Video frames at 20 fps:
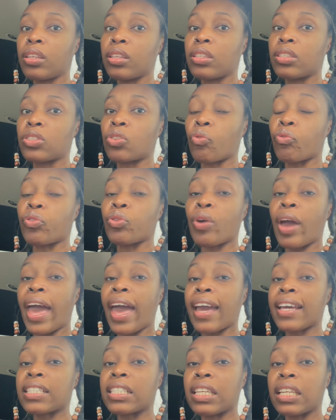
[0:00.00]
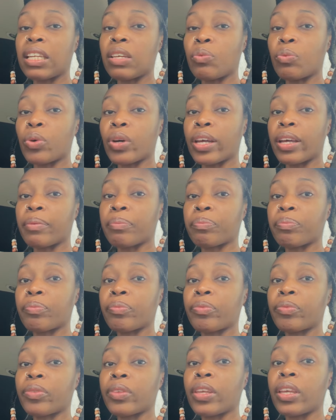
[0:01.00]
So if you ask anyone,
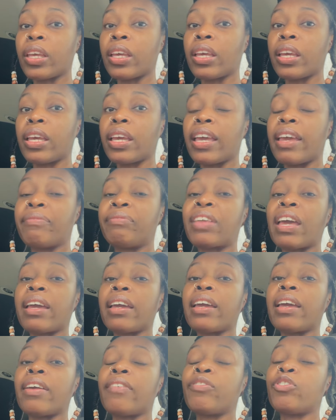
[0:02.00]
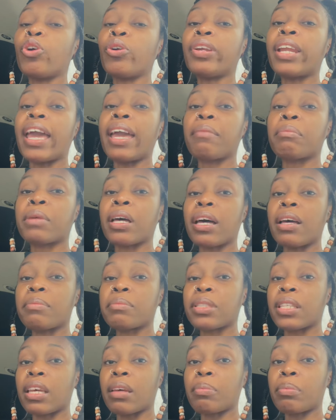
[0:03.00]
if your name
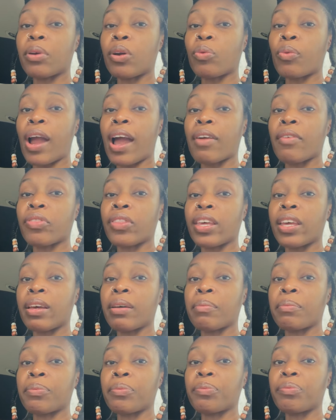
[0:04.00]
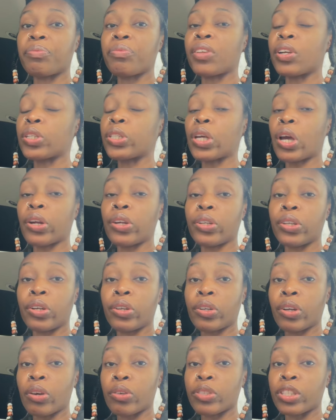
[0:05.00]
comes up around them, they're turning their
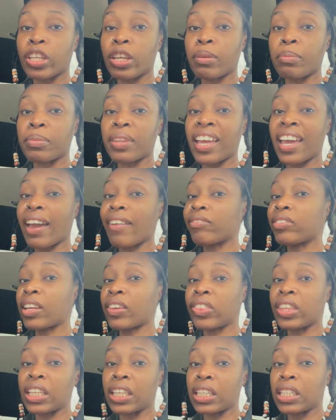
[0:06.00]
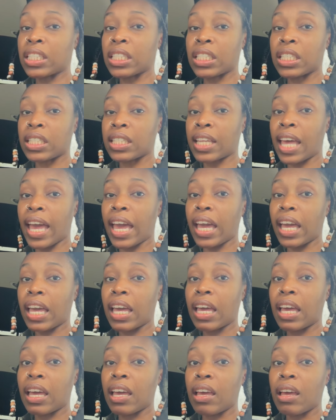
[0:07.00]
nose up. They have nothing good to say.
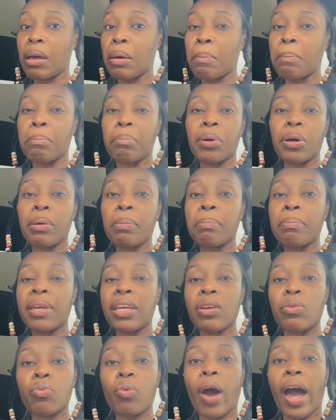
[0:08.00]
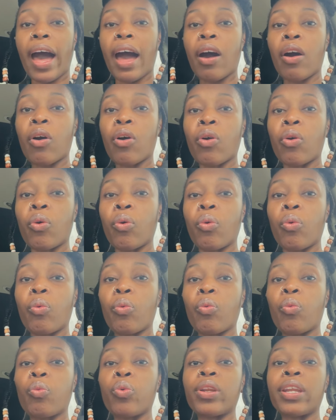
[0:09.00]
But meanwhile,
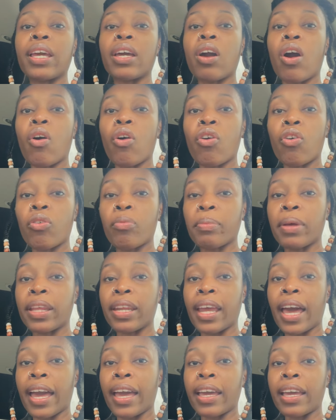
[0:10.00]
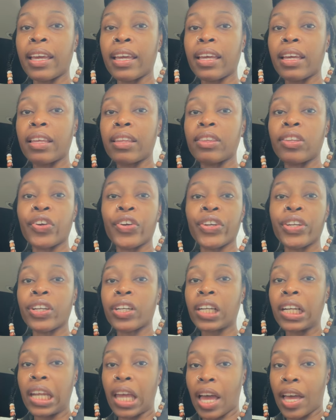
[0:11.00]
when they go home at night, they're in their
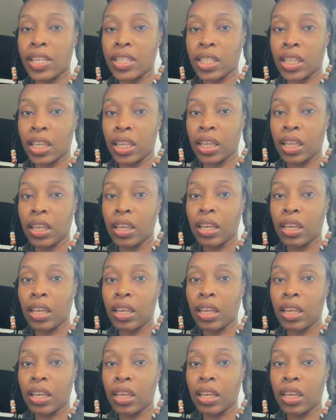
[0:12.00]
closet